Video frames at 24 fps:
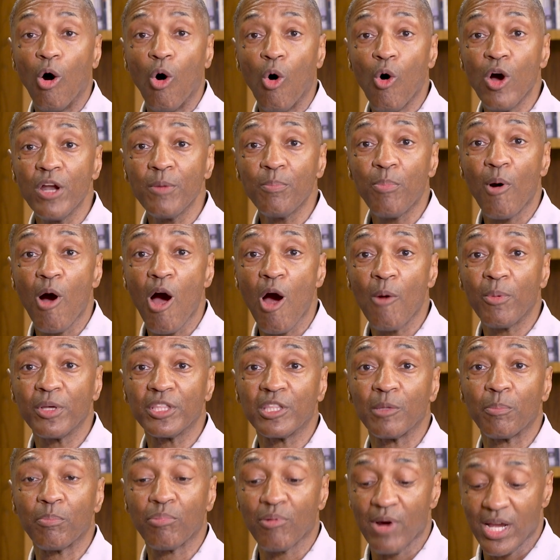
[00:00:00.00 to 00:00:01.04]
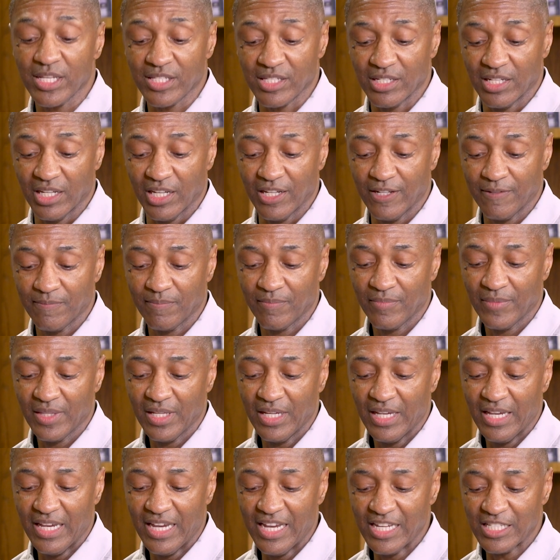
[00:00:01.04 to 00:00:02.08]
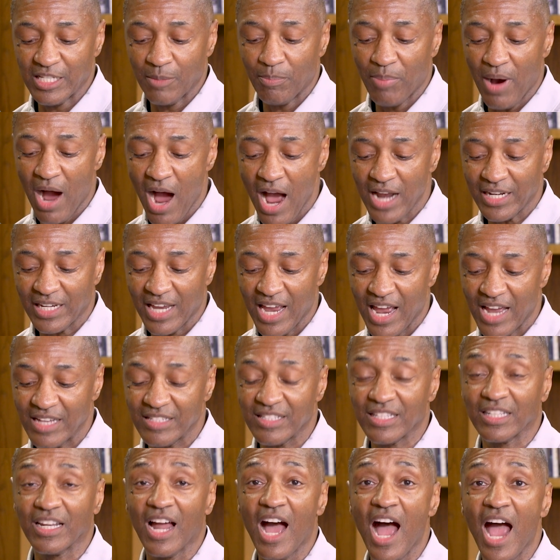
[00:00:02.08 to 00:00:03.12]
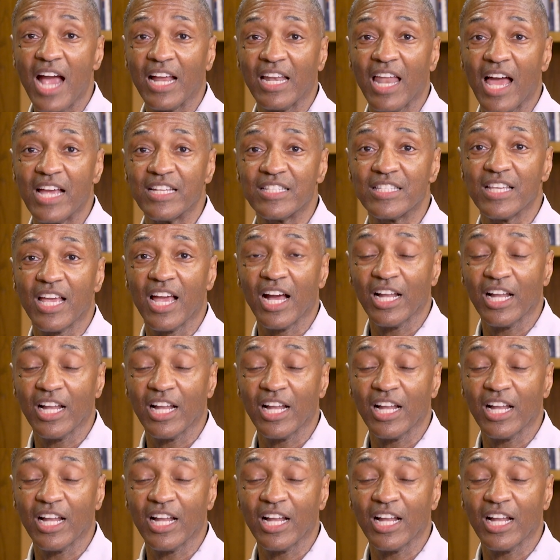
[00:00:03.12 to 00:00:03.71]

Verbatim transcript: On Par with the President is a podcast that highlights